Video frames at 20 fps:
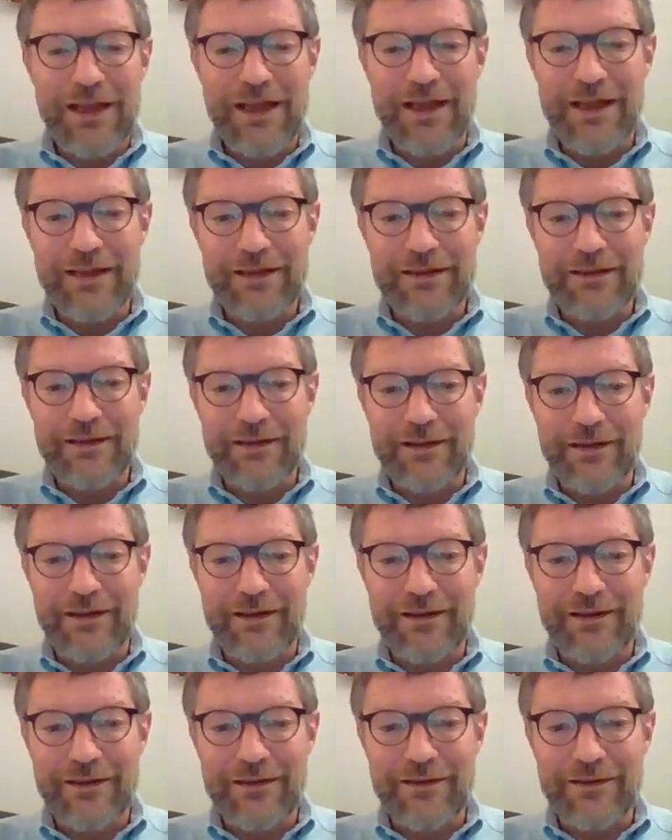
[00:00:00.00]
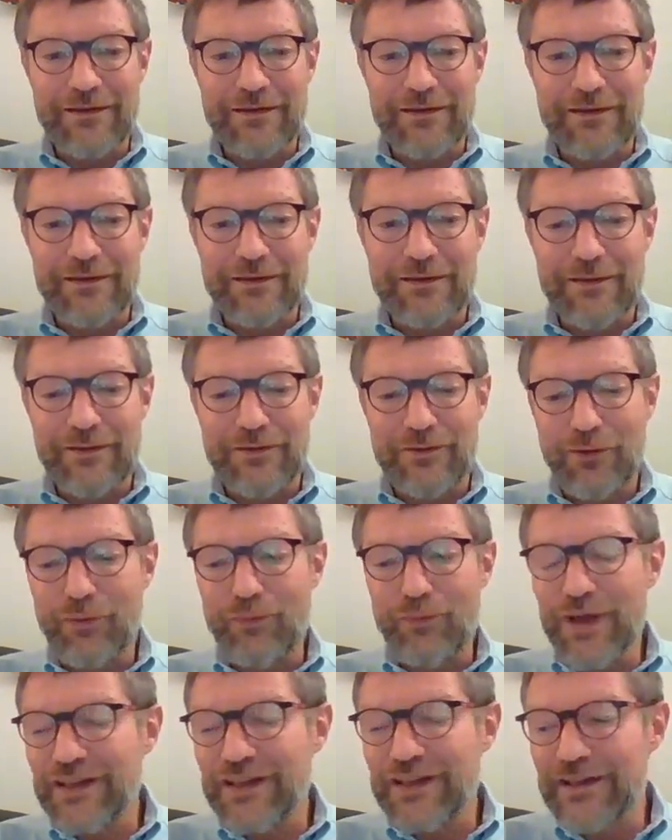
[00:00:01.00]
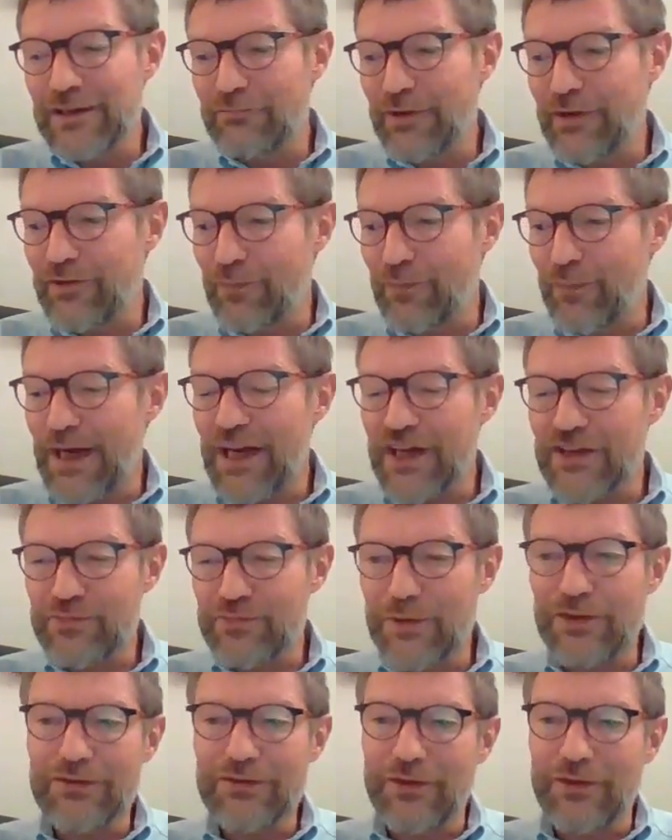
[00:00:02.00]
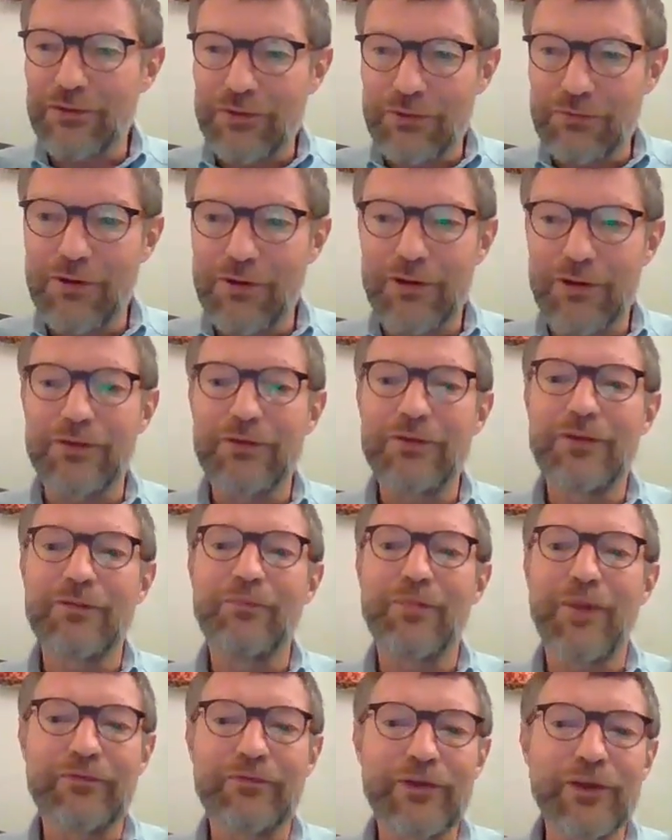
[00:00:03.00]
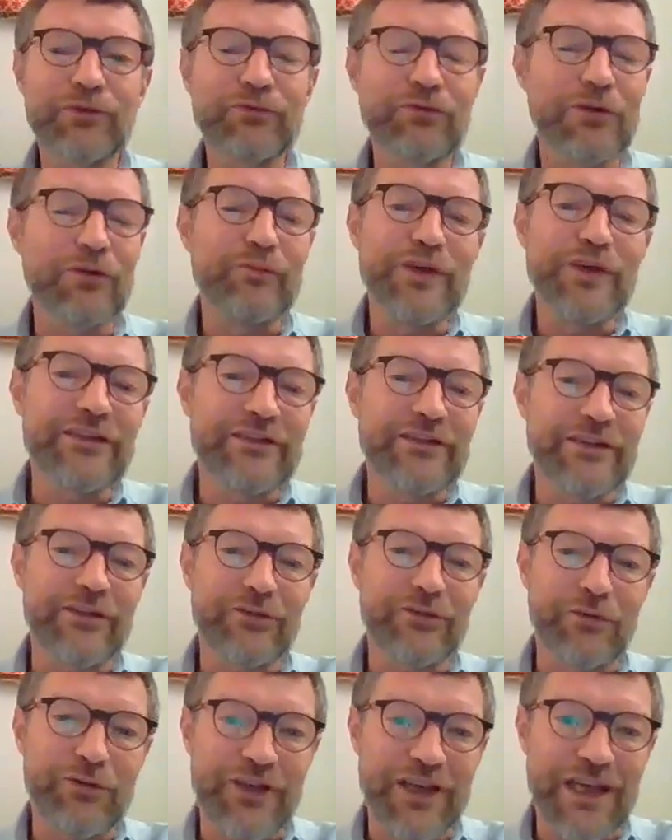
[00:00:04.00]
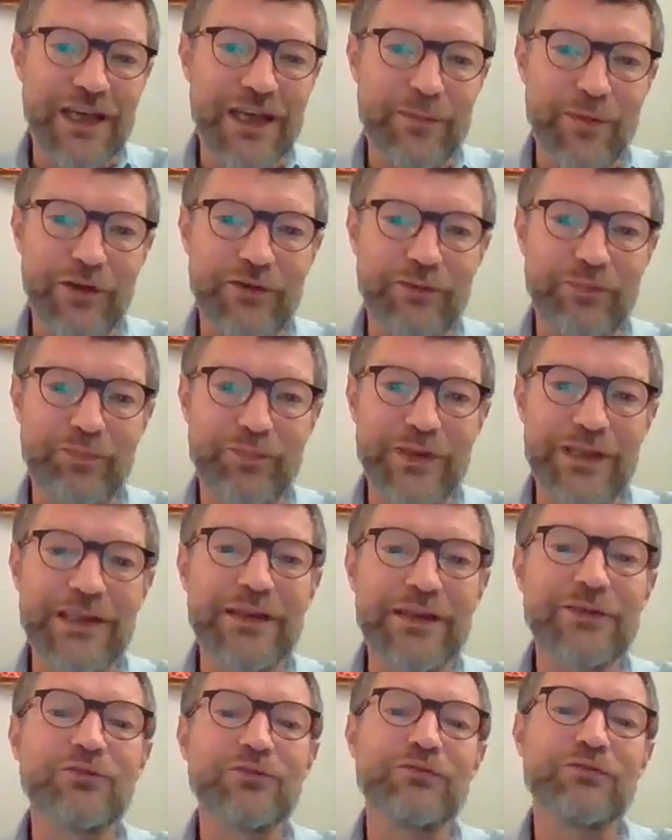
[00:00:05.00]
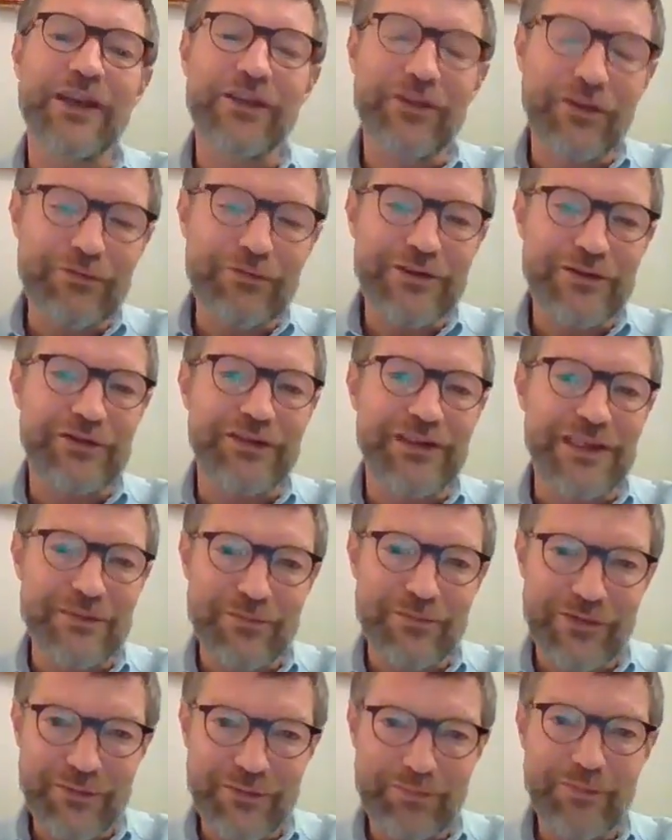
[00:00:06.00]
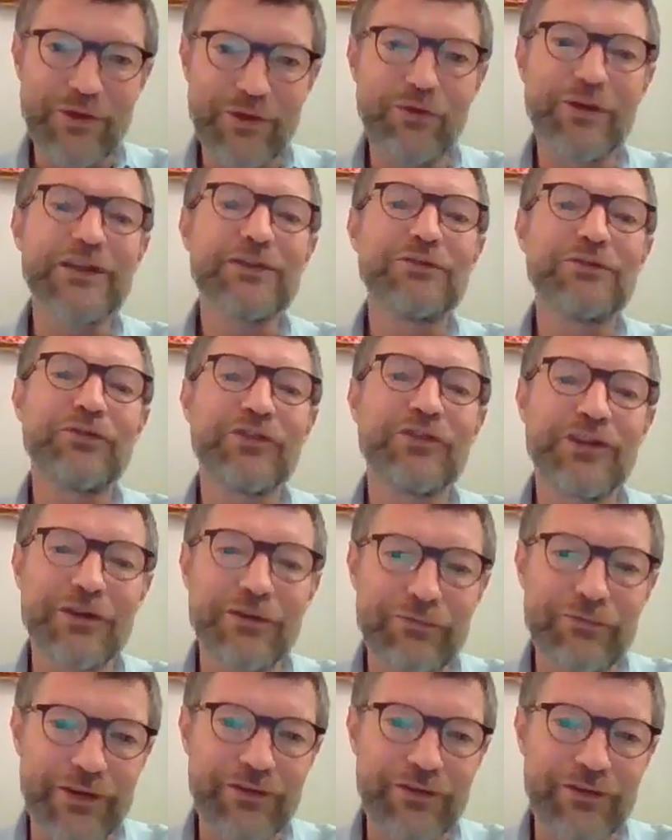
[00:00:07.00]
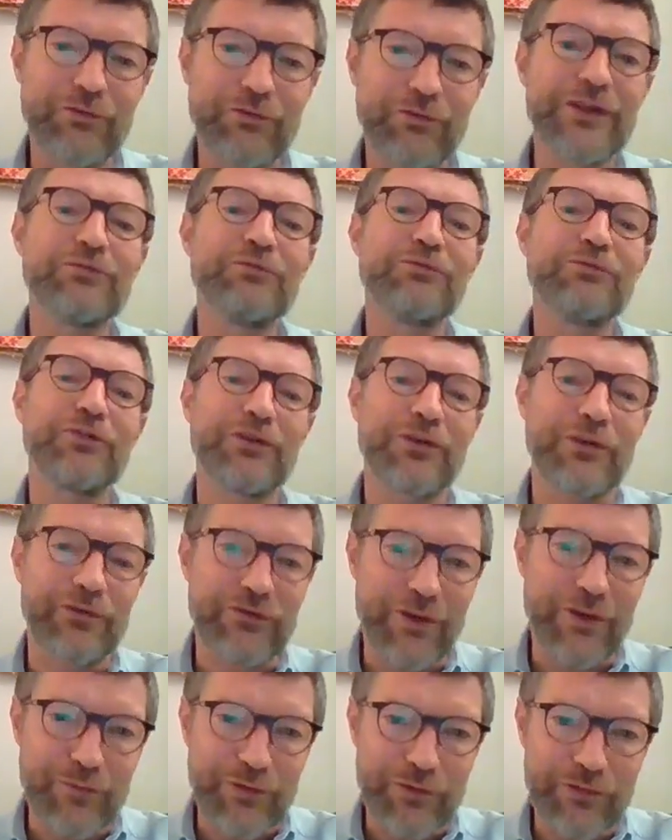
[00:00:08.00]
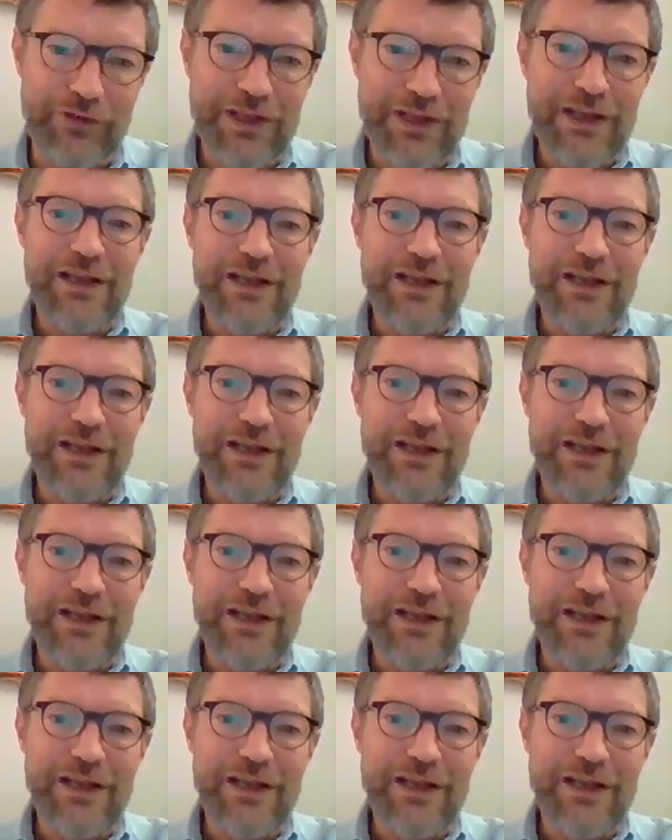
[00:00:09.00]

And so meeting with the management and so on by virtual means is okay, but being together with the teams, going to the office, going to the customers